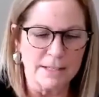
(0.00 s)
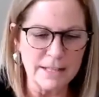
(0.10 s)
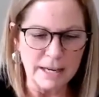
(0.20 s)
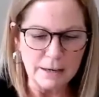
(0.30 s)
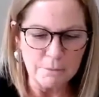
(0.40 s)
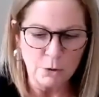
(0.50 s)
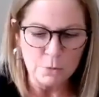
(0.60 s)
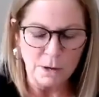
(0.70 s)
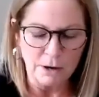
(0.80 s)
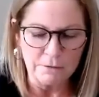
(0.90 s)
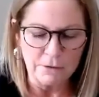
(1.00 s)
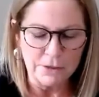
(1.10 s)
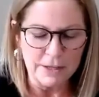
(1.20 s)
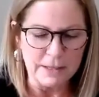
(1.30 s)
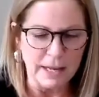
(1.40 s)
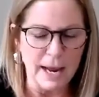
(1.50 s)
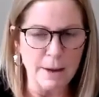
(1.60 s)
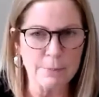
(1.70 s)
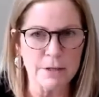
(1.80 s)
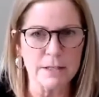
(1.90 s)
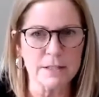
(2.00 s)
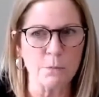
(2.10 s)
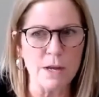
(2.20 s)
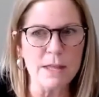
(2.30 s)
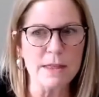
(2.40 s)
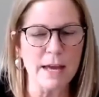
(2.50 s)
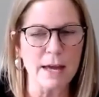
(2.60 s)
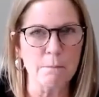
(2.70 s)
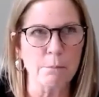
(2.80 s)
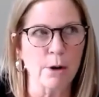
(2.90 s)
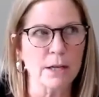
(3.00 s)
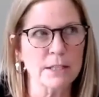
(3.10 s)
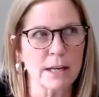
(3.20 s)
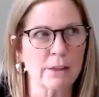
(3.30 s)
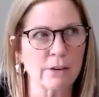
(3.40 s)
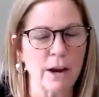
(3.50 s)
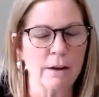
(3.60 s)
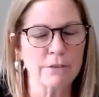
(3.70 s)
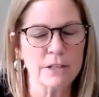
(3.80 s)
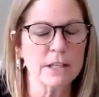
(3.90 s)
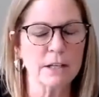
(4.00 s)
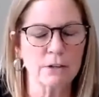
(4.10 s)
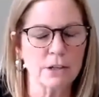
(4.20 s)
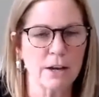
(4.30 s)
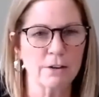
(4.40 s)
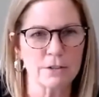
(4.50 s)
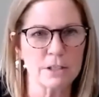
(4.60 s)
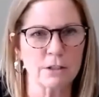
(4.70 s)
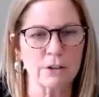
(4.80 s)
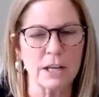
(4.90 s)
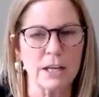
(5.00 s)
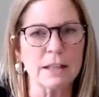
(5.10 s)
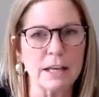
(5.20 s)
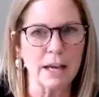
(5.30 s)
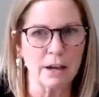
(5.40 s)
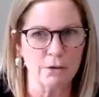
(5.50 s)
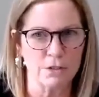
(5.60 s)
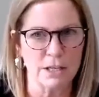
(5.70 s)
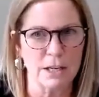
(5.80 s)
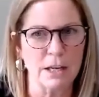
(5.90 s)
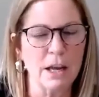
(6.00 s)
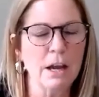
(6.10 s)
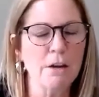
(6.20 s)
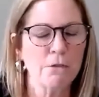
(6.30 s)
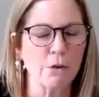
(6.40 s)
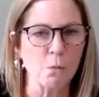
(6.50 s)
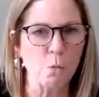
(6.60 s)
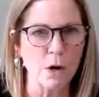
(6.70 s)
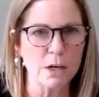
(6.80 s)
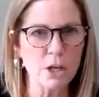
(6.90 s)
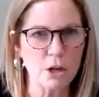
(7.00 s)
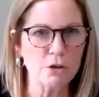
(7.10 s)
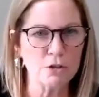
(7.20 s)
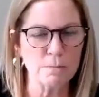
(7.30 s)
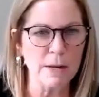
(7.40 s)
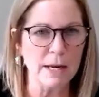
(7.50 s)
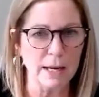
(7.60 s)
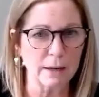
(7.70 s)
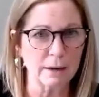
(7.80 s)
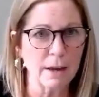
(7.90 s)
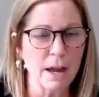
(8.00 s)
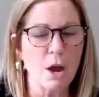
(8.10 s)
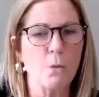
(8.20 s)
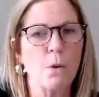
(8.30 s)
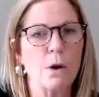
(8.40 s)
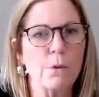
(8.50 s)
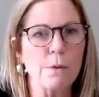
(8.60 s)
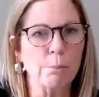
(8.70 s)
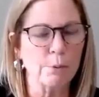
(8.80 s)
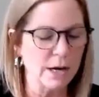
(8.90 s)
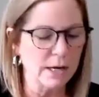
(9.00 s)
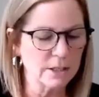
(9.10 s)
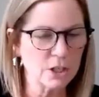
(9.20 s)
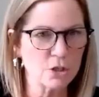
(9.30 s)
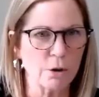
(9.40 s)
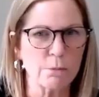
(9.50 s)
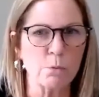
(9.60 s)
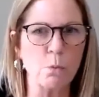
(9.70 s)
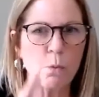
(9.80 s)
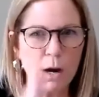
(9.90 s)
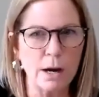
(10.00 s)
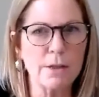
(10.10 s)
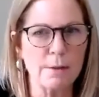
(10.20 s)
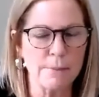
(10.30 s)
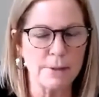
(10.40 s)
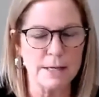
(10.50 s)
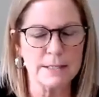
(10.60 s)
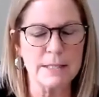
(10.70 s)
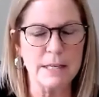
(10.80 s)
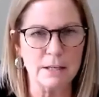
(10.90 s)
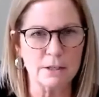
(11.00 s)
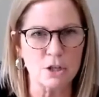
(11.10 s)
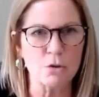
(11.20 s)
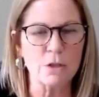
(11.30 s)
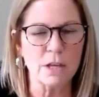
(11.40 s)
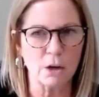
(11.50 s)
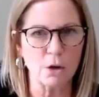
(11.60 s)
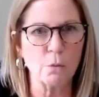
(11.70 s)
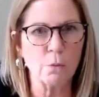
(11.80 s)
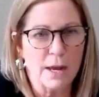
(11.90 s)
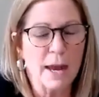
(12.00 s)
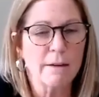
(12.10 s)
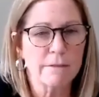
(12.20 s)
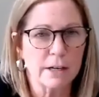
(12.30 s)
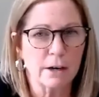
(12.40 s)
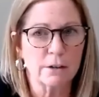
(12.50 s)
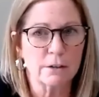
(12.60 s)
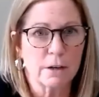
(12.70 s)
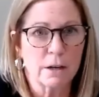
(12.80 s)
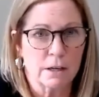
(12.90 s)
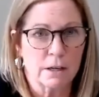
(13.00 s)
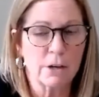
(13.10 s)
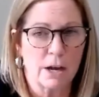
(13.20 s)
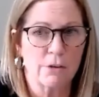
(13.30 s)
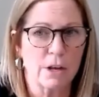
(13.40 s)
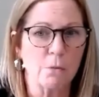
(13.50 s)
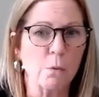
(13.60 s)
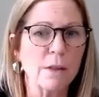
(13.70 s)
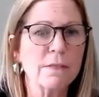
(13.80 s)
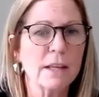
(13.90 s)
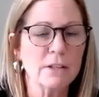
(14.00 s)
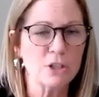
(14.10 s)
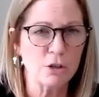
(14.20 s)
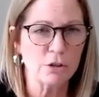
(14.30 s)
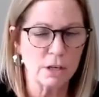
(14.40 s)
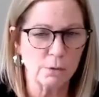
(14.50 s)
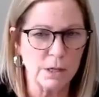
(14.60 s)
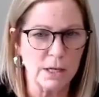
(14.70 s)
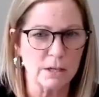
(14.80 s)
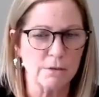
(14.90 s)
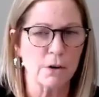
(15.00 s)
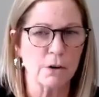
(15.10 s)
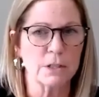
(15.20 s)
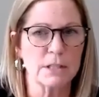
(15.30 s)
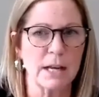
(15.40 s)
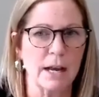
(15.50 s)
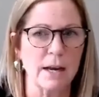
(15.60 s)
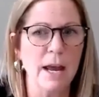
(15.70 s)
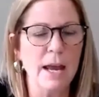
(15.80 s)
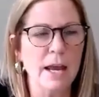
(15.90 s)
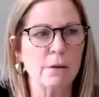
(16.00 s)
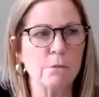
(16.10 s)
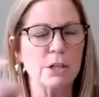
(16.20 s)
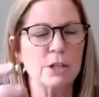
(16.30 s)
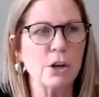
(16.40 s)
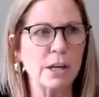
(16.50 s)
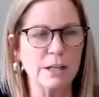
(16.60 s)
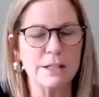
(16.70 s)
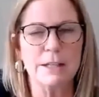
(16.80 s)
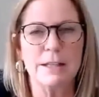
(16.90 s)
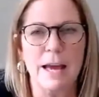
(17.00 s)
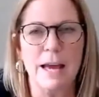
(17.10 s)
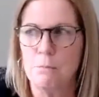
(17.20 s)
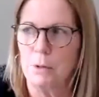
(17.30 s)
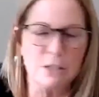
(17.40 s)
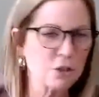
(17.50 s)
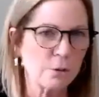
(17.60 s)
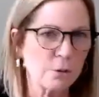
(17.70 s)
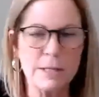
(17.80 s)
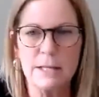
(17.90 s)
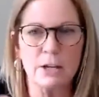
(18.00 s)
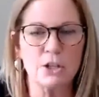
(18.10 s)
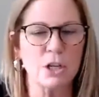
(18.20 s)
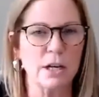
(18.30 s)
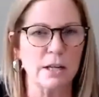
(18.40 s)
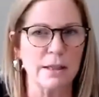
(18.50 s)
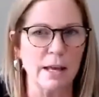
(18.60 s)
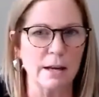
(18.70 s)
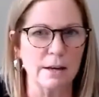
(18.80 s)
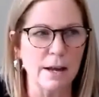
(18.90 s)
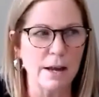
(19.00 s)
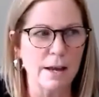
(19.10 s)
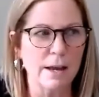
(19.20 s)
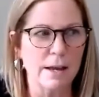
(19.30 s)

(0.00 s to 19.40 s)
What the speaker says: The second most powerful thing that happened is we then brought together every single counselor the county for one huge meeting where we brainstormed, what are the biggest needs you think we have in our county? What things do you think we need to focus on? And we took and did that brainstorming session, and then,